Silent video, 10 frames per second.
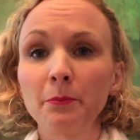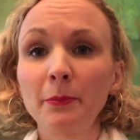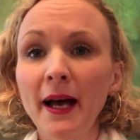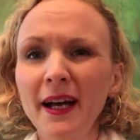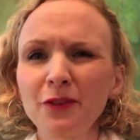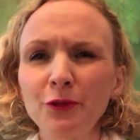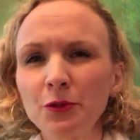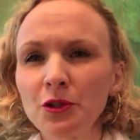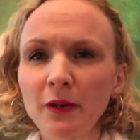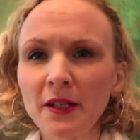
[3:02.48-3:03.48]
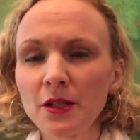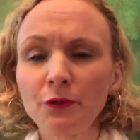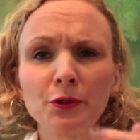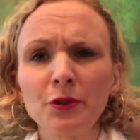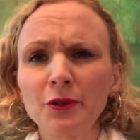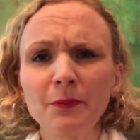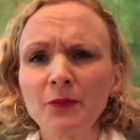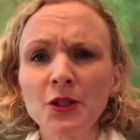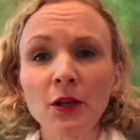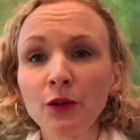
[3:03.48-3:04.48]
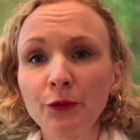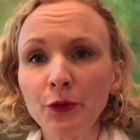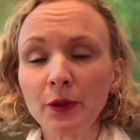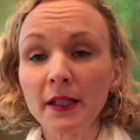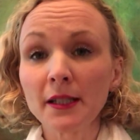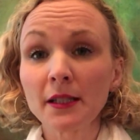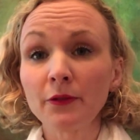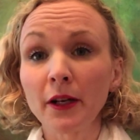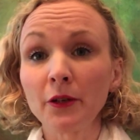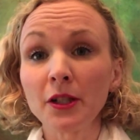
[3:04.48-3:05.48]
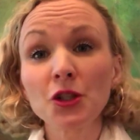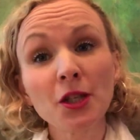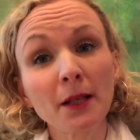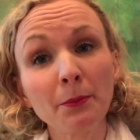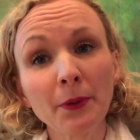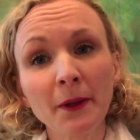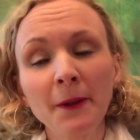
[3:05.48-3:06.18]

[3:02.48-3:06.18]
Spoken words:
bad food, trashy food or junk food is very cheap.